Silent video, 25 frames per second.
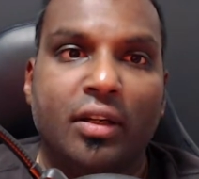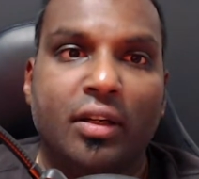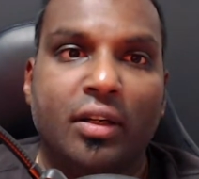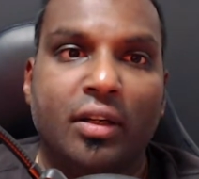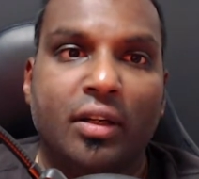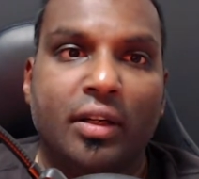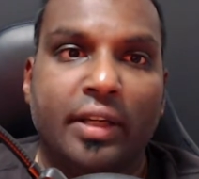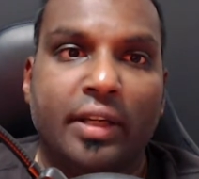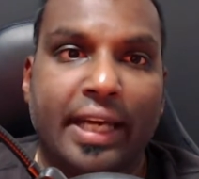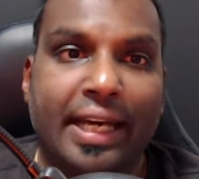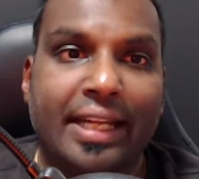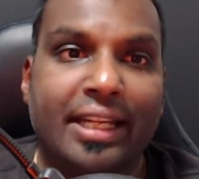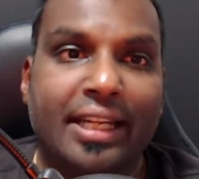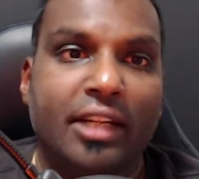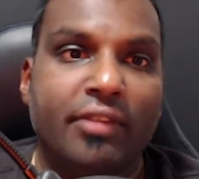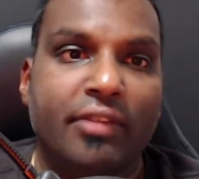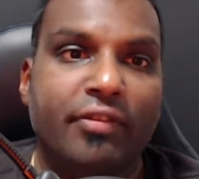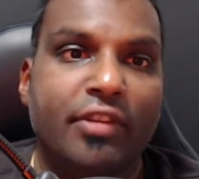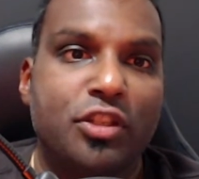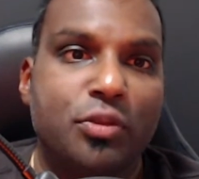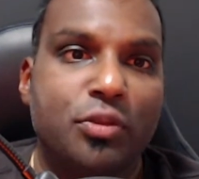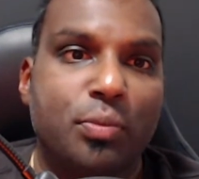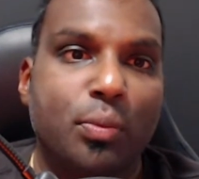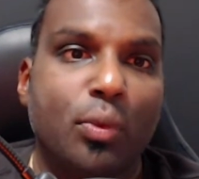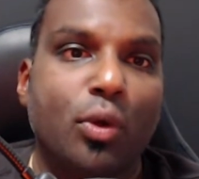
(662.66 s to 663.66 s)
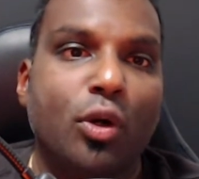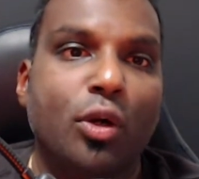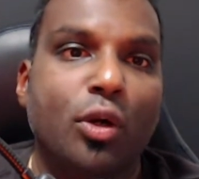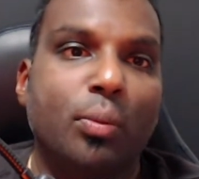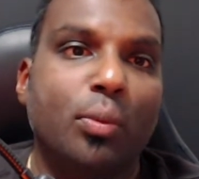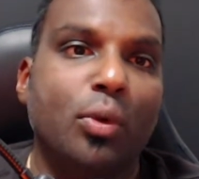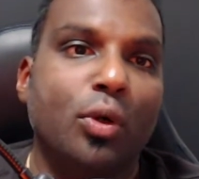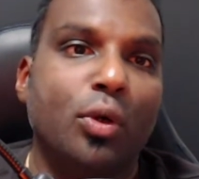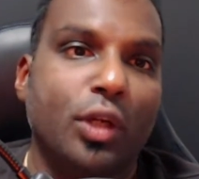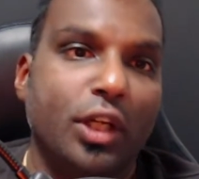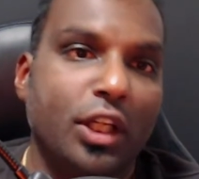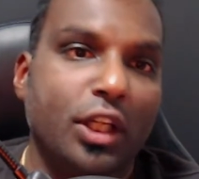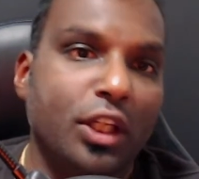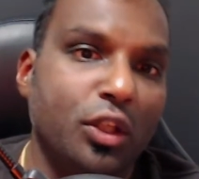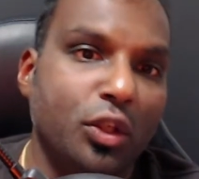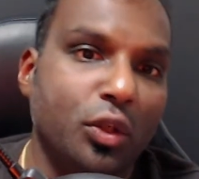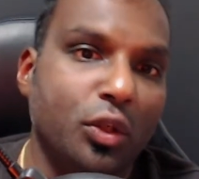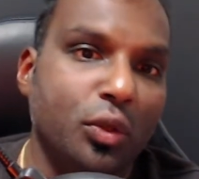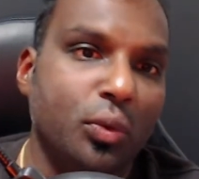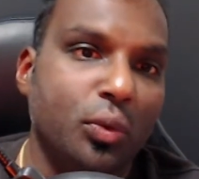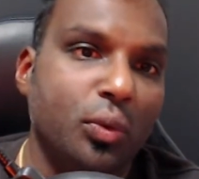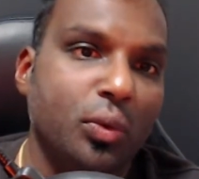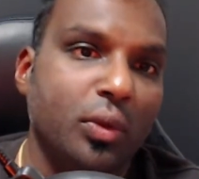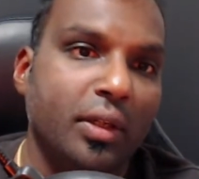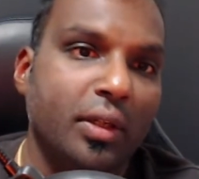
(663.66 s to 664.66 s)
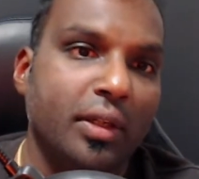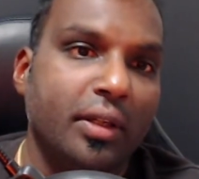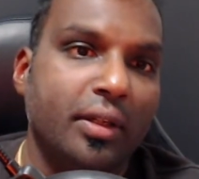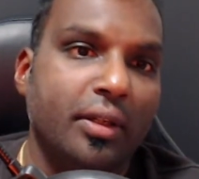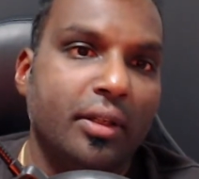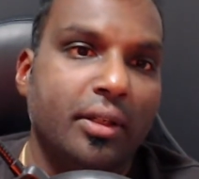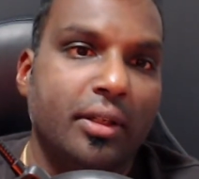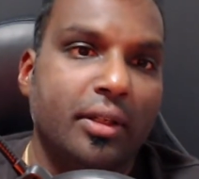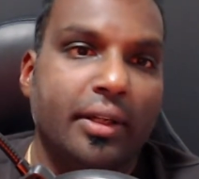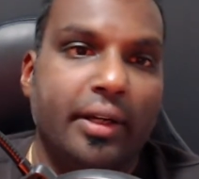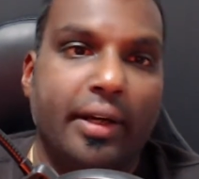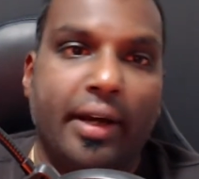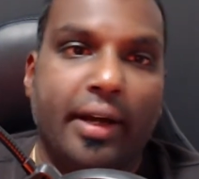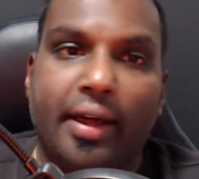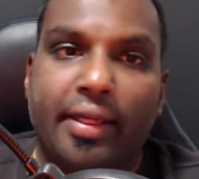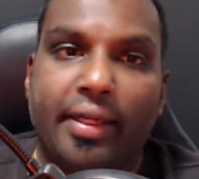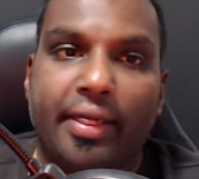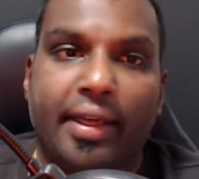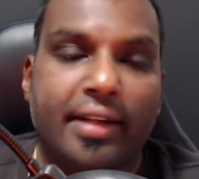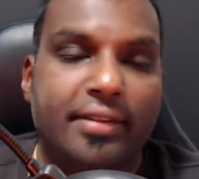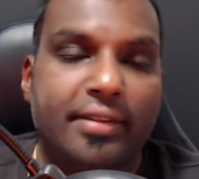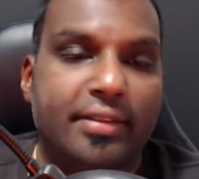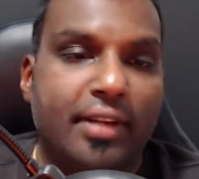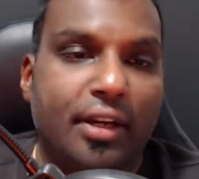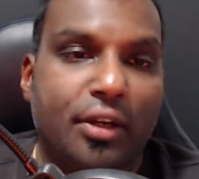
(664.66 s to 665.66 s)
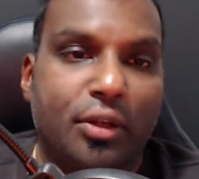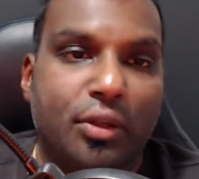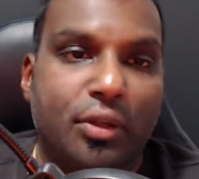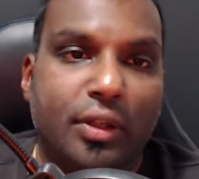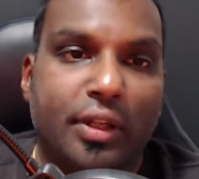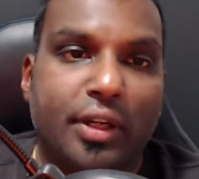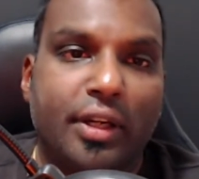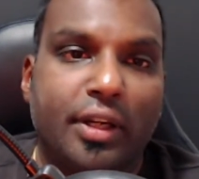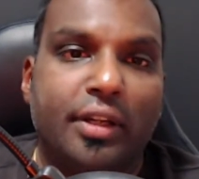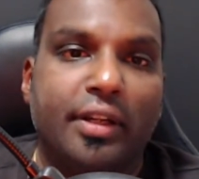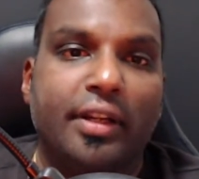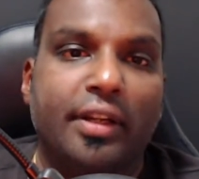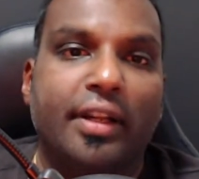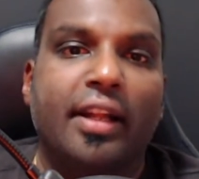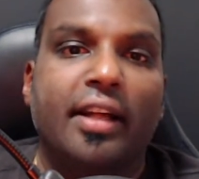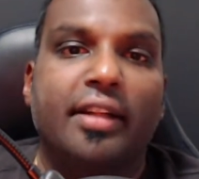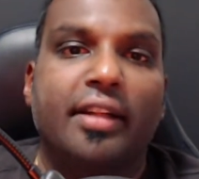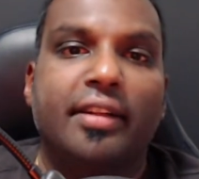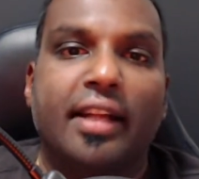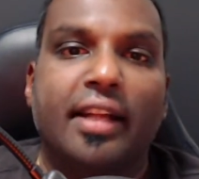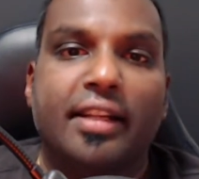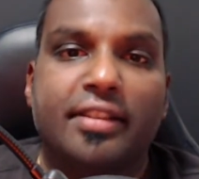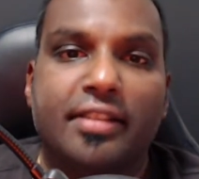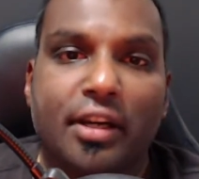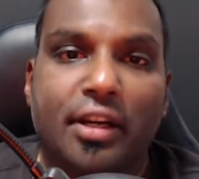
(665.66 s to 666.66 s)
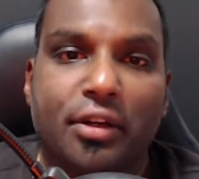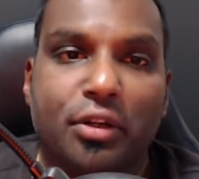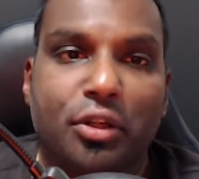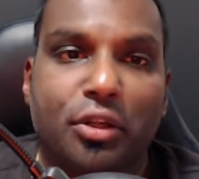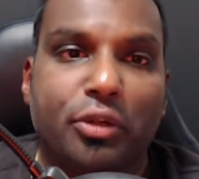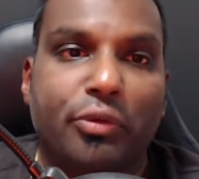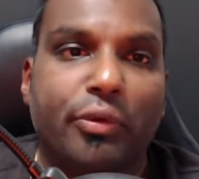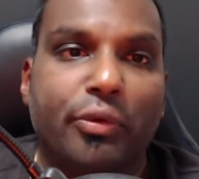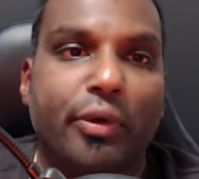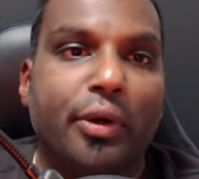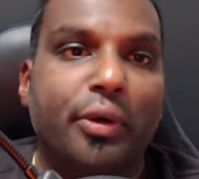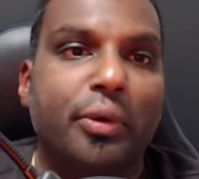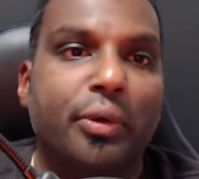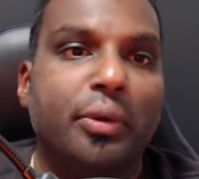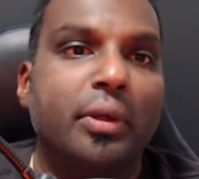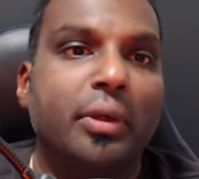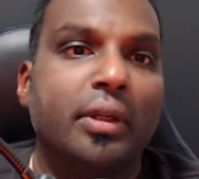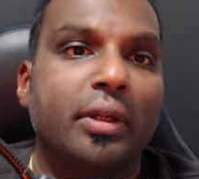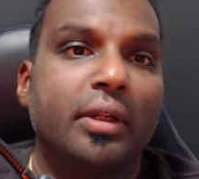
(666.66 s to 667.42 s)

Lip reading: can invest more and more in you. And that's how you learn, that's how you grow.